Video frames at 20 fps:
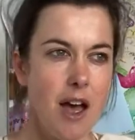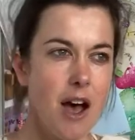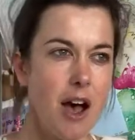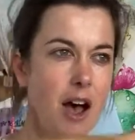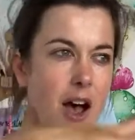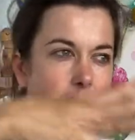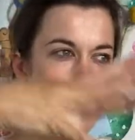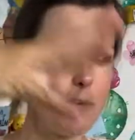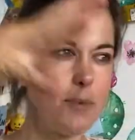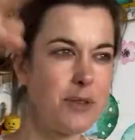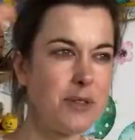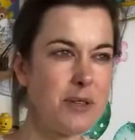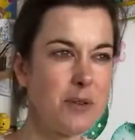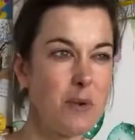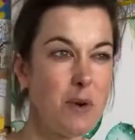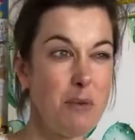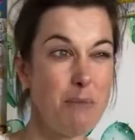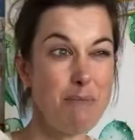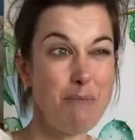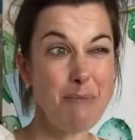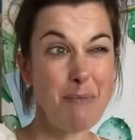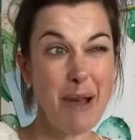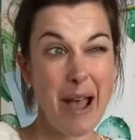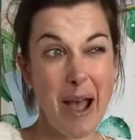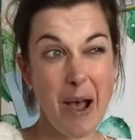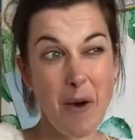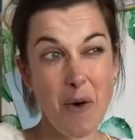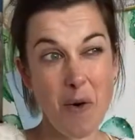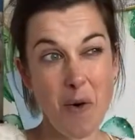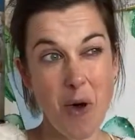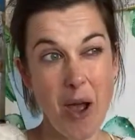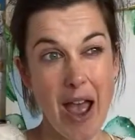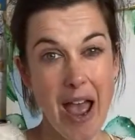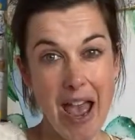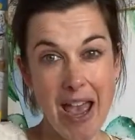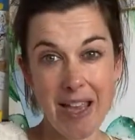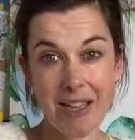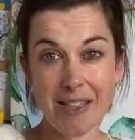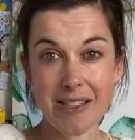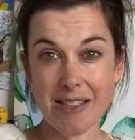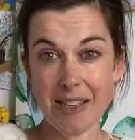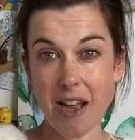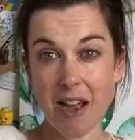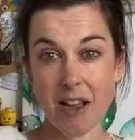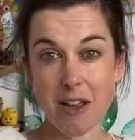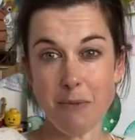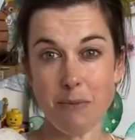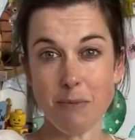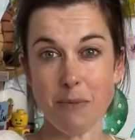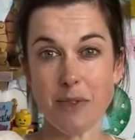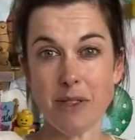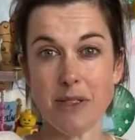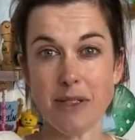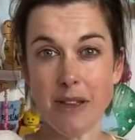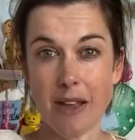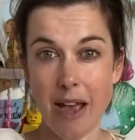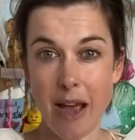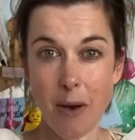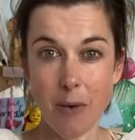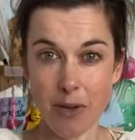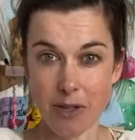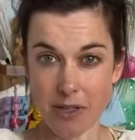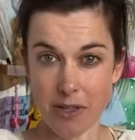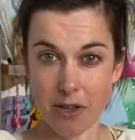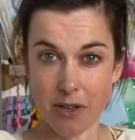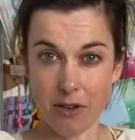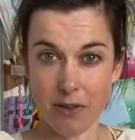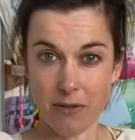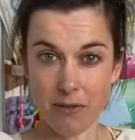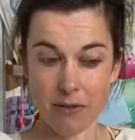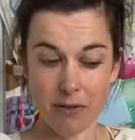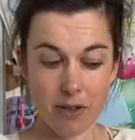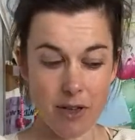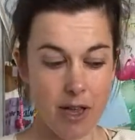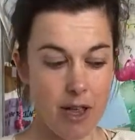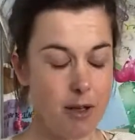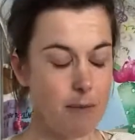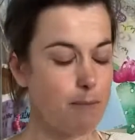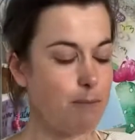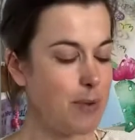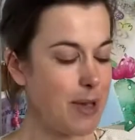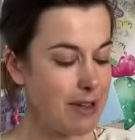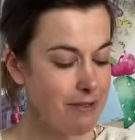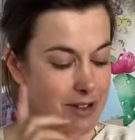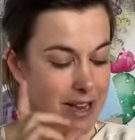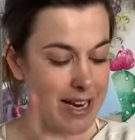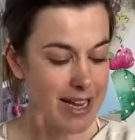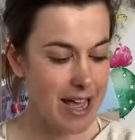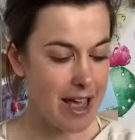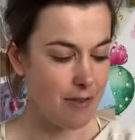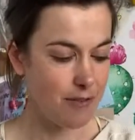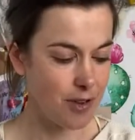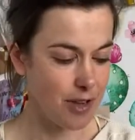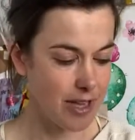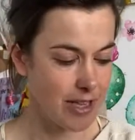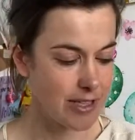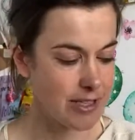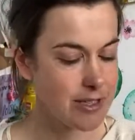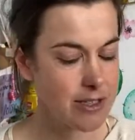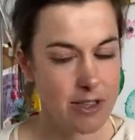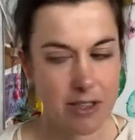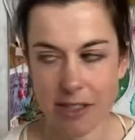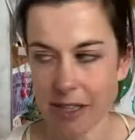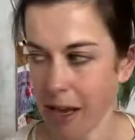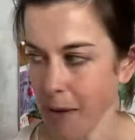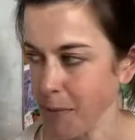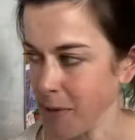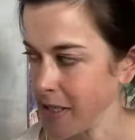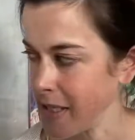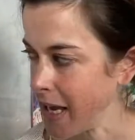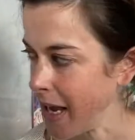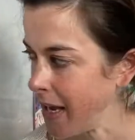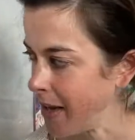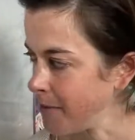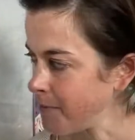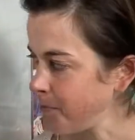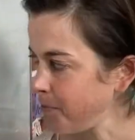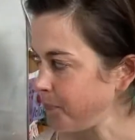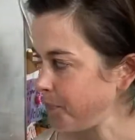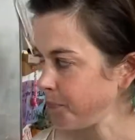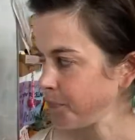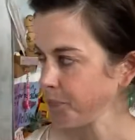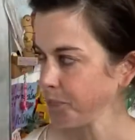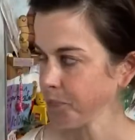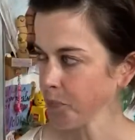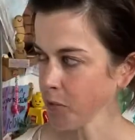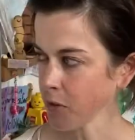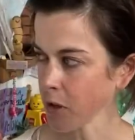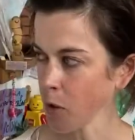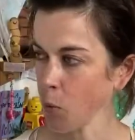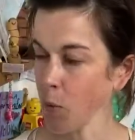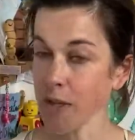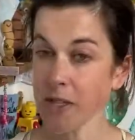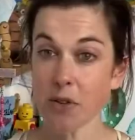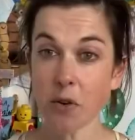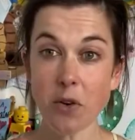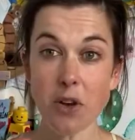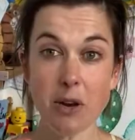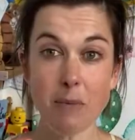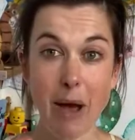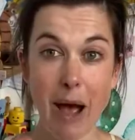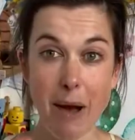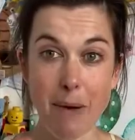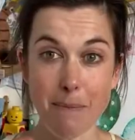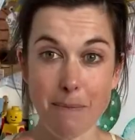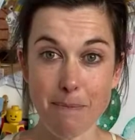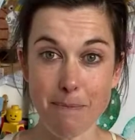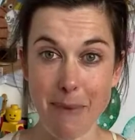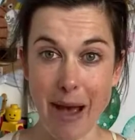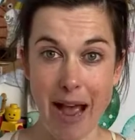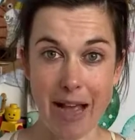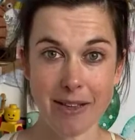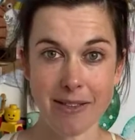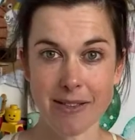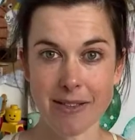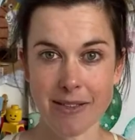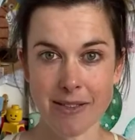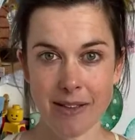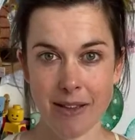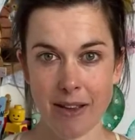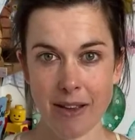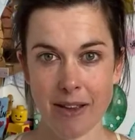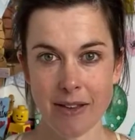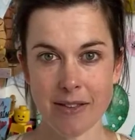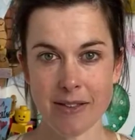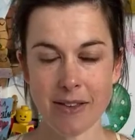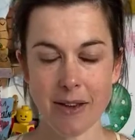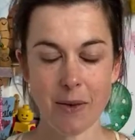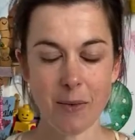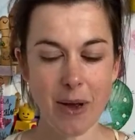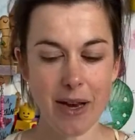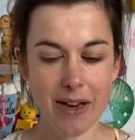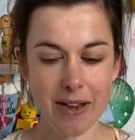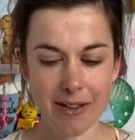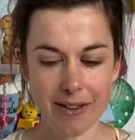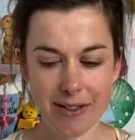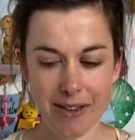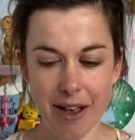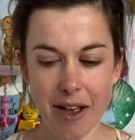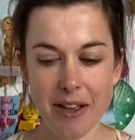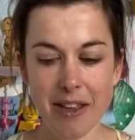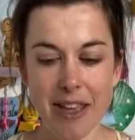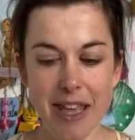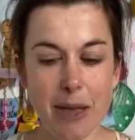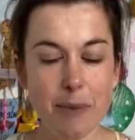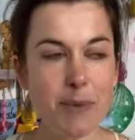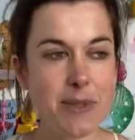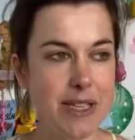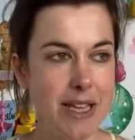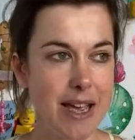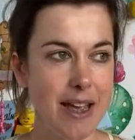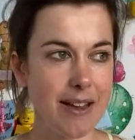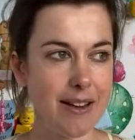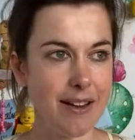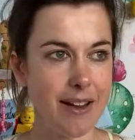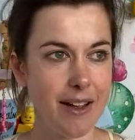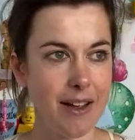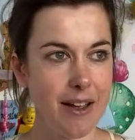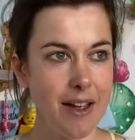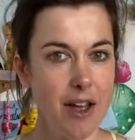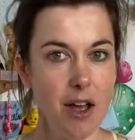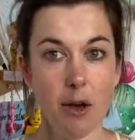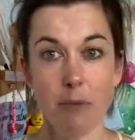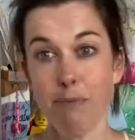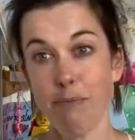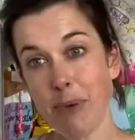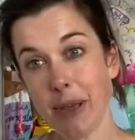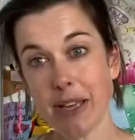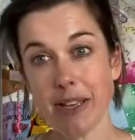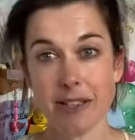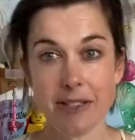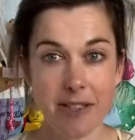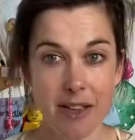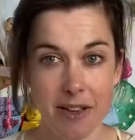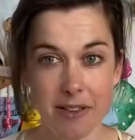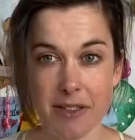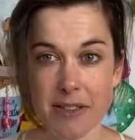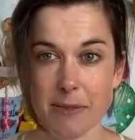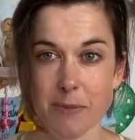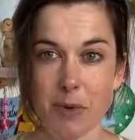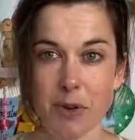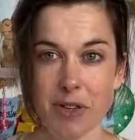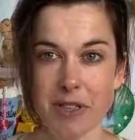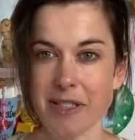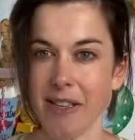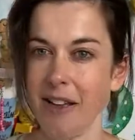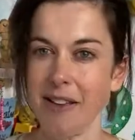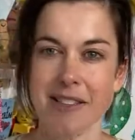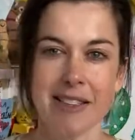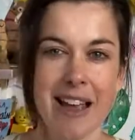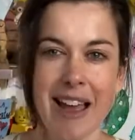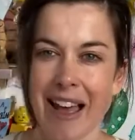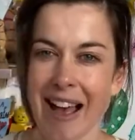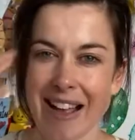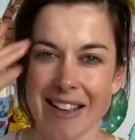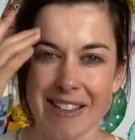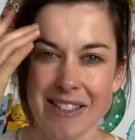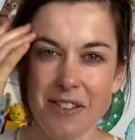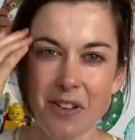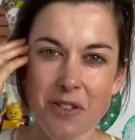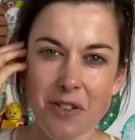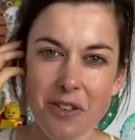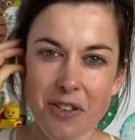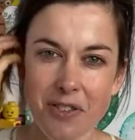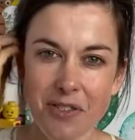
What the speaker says: up to about 8 times our sun. Be really careful here. This is a good time to say we're talking about mass. So when I keep saying like bigger stars or smaller stars, that's not good